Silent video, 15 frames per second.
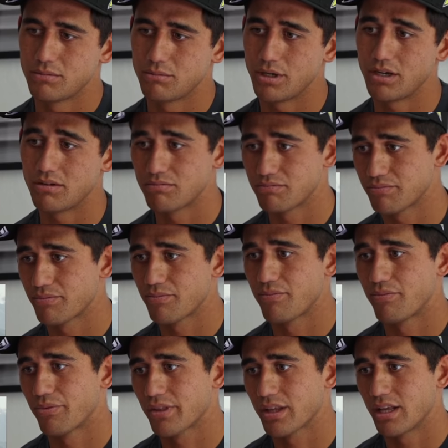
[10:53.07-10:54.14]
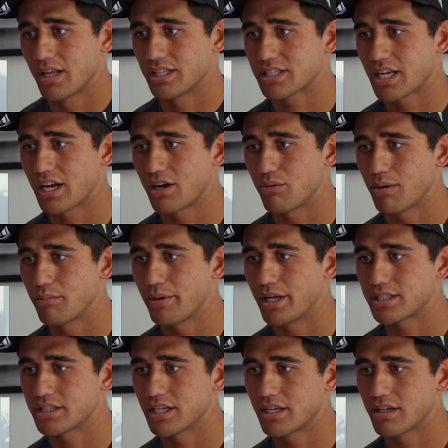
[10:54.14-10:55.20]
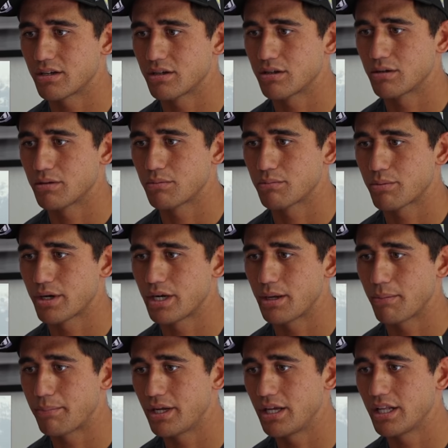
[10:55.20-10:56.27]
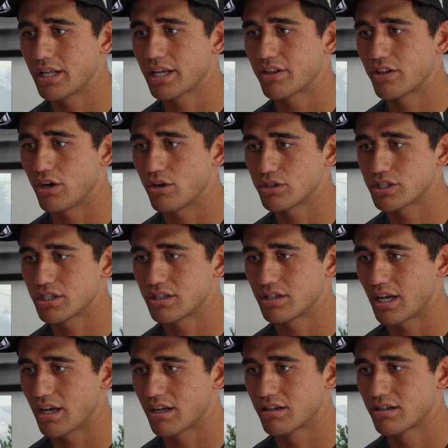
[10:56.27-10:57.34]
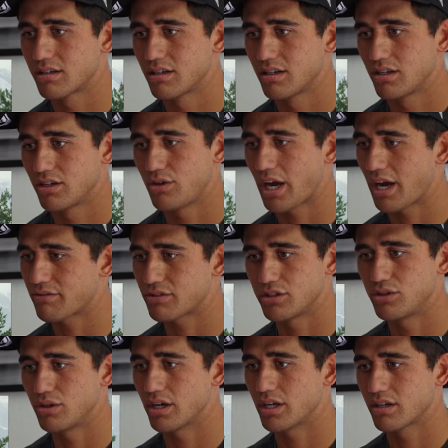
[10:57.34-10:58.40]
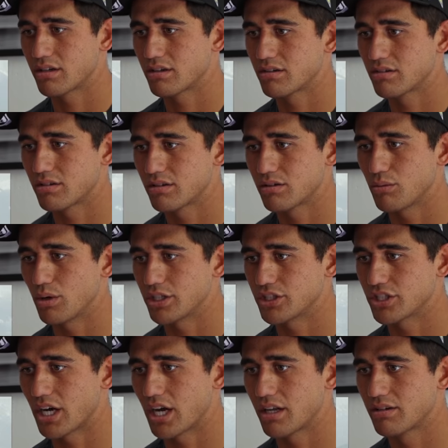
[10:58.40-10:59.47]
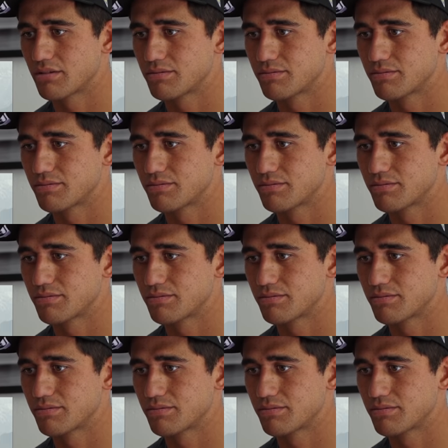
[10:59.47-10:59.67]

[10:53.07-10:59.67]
But that's kind of what makes it pretty appealing in the ocean that you have to do it one shot.